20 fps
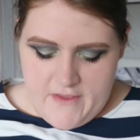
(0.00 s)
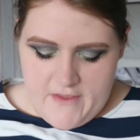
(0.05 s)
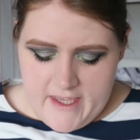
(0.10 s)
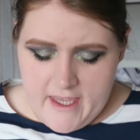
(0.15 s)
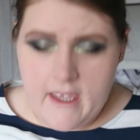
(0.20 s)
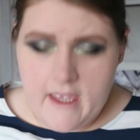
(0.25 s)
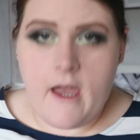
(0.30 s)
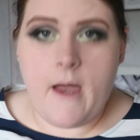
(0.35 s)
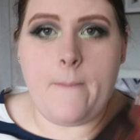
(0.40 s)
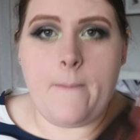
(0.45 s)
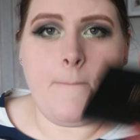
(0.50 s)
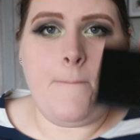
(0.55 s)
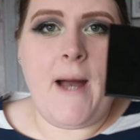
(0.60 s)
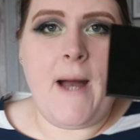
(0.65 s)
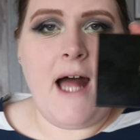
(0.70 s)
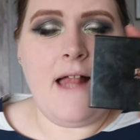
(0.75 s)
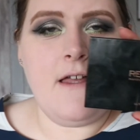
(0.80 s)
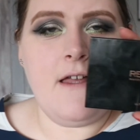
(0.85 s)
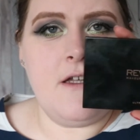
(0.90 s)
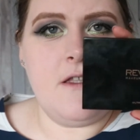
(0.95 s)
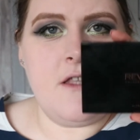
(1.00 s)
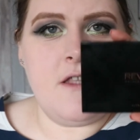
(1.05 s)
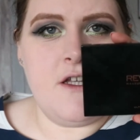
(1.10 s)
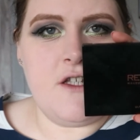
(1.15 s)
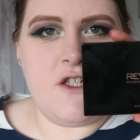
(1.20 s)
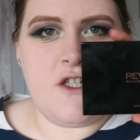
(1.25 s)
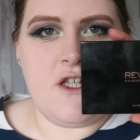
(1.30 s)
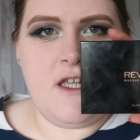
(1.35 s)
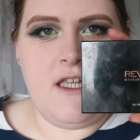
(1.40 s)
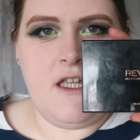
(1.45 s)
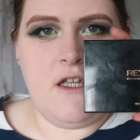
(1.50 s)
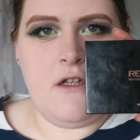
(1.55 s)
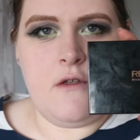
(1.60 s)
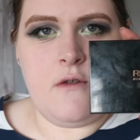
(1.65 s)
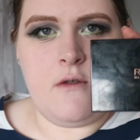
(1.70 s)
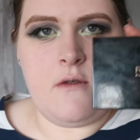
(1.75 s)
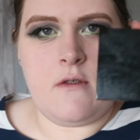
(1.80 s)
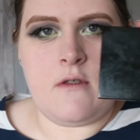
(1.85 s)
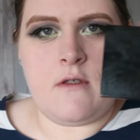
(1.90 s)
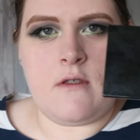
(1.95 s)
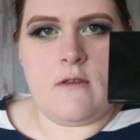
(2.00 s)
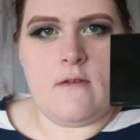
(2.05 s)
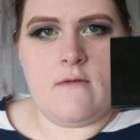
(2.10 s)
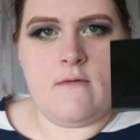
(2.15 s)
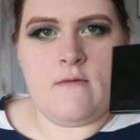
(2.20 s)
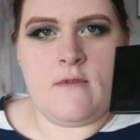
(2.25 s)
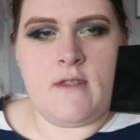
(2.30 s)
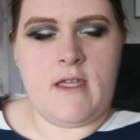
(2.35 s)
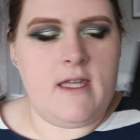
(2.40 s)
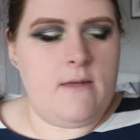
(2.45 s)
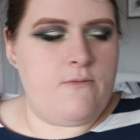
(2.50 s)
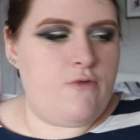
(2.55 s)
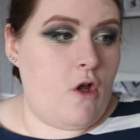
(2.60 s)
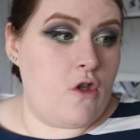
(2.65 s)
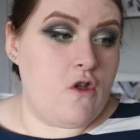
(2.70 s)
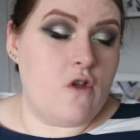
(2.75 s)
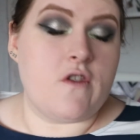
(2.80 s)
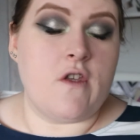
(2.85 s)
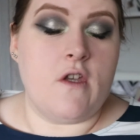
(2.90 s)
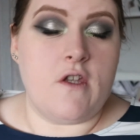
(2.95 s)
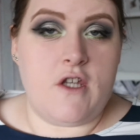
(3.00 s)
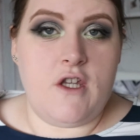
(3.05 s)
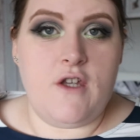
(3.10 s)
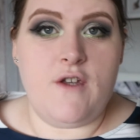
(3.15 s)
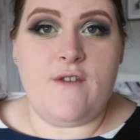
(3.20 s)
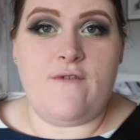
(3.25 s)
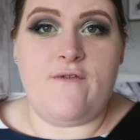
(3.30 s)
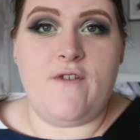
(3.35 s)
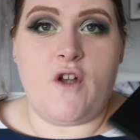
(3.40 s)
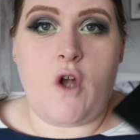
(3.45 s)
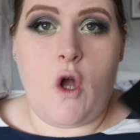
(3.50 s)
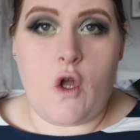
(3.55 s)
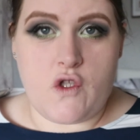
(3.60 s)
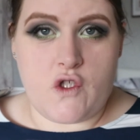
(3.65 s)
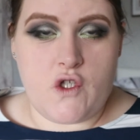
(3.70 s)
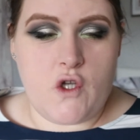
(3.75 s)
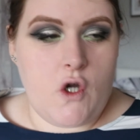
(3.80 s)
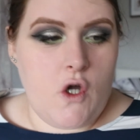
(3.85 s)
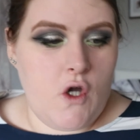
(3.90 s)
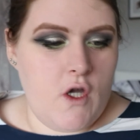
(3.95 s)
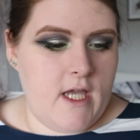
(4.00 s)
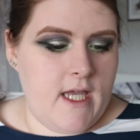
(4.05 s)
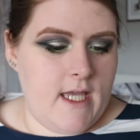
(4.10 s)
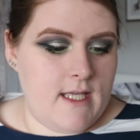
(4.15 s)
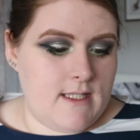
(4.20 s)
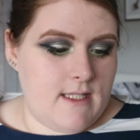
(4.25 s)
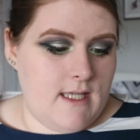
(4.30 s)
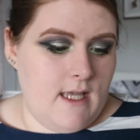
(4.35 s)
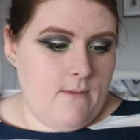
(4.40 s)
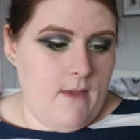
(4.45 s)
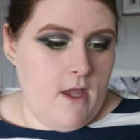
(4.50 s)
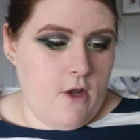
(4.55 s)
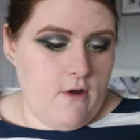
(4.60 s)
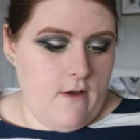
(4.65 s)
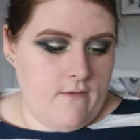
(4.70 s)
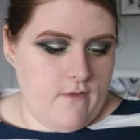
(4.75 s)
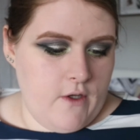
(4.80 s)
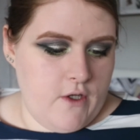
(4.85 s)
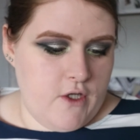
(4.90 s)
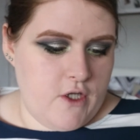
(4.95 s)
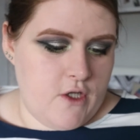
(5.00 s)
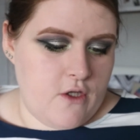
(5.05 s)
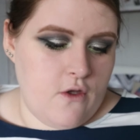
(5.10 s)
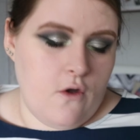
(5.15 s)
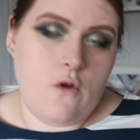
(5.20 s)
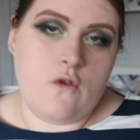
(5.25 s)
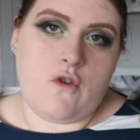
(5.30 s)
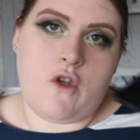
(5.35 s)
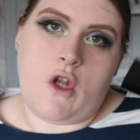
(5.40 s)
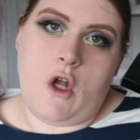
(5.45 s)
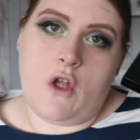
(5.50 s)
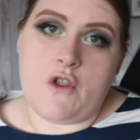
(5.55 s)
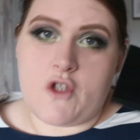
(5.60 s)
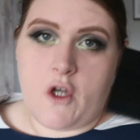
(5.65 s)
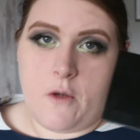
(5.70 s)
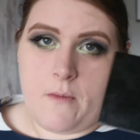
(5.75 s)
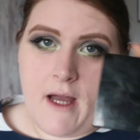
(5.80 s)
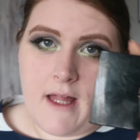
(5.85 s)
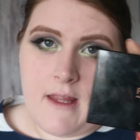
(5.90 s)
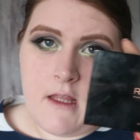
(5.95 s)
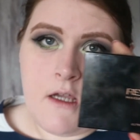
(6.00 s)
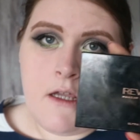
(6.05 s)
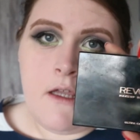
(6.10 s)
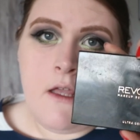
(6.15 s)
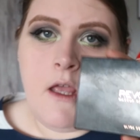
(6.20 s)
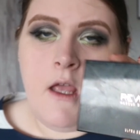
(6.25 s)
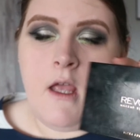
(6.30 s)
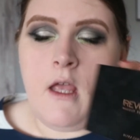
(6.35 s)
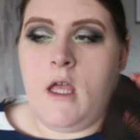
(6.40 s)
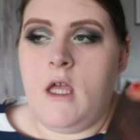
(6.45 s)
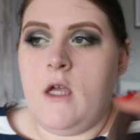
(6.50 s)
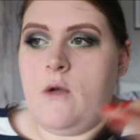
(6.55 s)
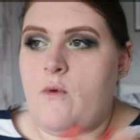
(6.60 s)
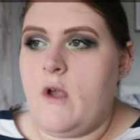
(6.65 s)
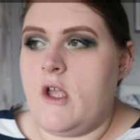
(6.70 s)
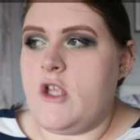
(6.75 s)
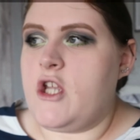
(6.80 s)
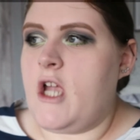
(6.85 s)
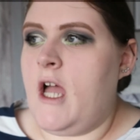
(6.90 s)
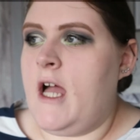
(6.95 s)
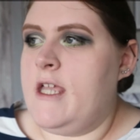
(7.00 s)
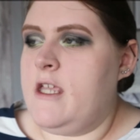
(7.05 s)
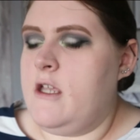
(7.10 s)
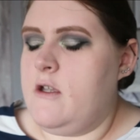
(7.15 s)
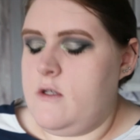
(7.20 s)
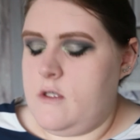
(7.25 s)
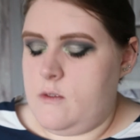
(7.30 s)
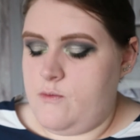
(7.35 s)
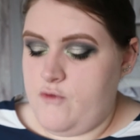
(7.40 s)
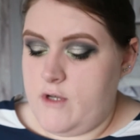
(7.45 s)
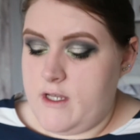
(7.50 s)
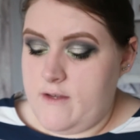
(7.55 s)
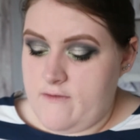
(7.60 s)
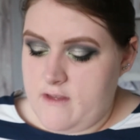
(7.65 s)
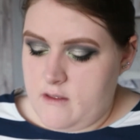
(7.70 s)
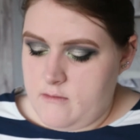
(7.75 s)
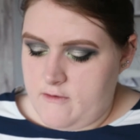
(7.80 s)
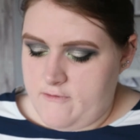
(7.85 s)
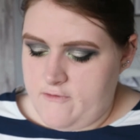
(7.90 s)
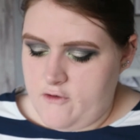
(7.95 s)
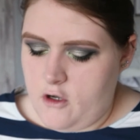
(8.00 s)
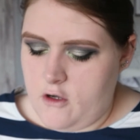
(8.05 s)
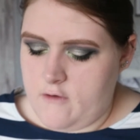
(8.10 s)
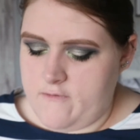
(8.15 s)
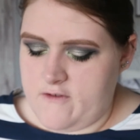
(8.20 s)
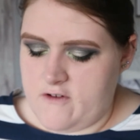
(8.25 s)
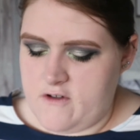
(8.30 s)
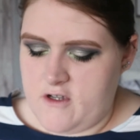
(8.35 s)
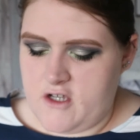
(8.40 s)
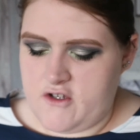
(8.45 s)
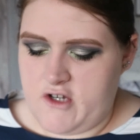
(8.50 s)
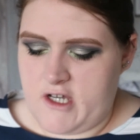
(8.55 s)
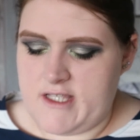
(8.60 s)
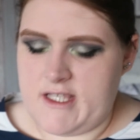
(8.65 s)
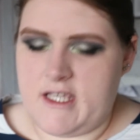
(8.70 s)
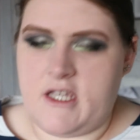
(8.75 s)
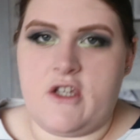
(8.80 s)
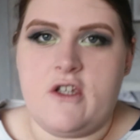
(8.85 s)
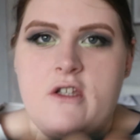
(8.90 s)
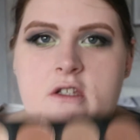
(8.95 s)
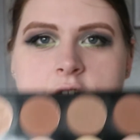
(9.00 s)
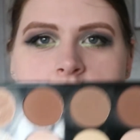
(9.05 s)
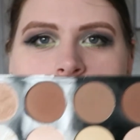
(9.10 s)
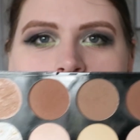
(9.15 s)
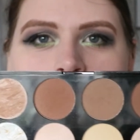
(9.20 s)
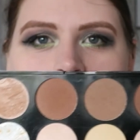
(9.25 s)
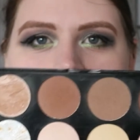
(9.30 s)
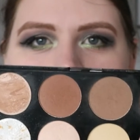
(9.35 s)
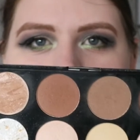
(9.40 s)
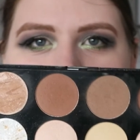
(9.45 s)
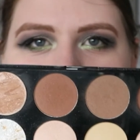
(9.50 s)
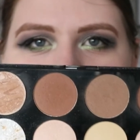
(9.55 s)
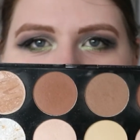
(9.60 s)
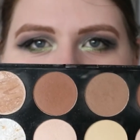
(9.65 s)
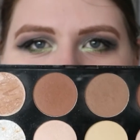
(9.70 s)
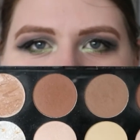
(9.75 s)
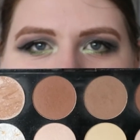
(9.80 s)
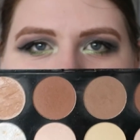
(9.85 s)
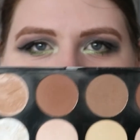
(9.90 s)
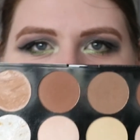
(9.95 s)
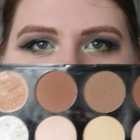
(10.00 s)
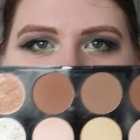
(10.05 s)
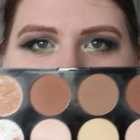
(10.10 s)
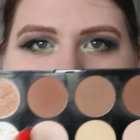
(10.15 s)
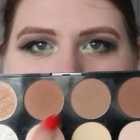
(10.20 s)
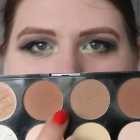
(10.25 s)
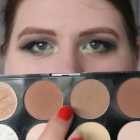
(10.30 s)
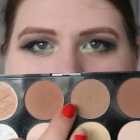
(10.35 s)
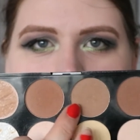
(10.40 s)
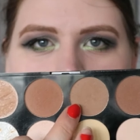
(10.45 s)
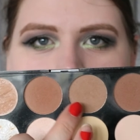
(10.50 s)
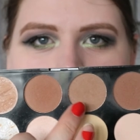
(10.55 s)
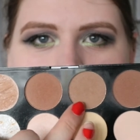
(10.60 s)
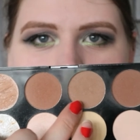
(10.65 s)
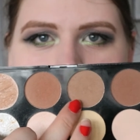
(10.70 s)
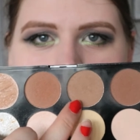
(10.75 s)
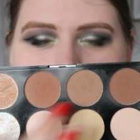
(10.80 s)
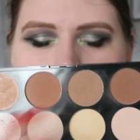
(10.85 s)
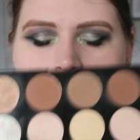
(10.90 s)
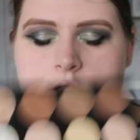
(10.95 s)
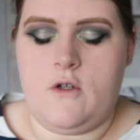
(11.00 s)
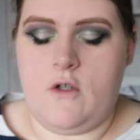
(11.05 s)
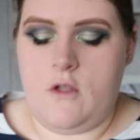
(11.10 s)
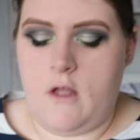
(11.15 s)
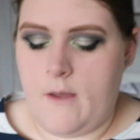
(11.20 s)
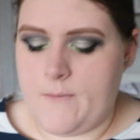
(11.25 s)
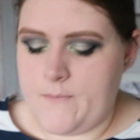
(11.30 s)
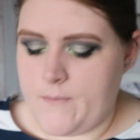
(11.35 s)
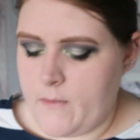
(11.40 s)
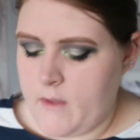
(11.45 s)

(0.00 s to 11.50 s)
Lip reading: The palette that she used, the product that she used for contour is the Make Revolution Ultra Contour palette, which I used briefly before for a transition, which looks like this. I'm going to take this colour.